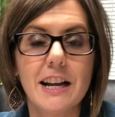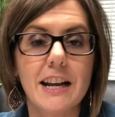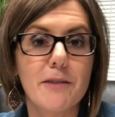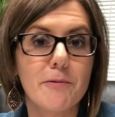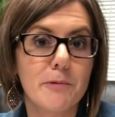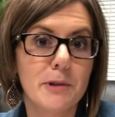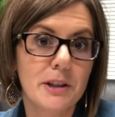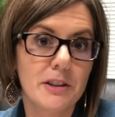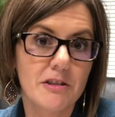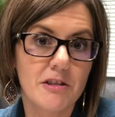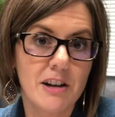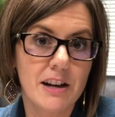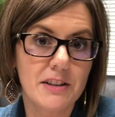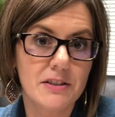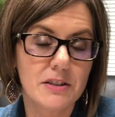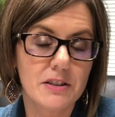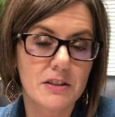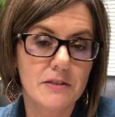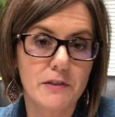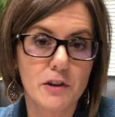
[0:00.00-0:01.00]
with
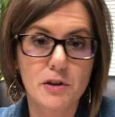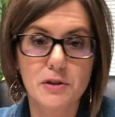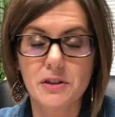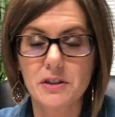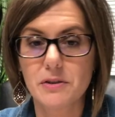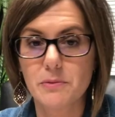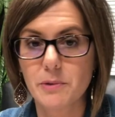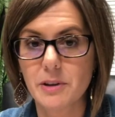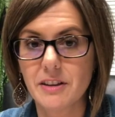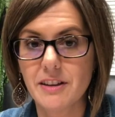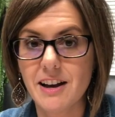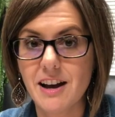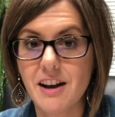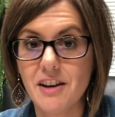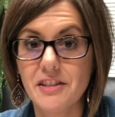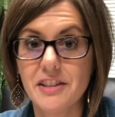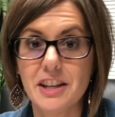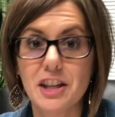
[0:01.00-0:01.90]
glasses versus without,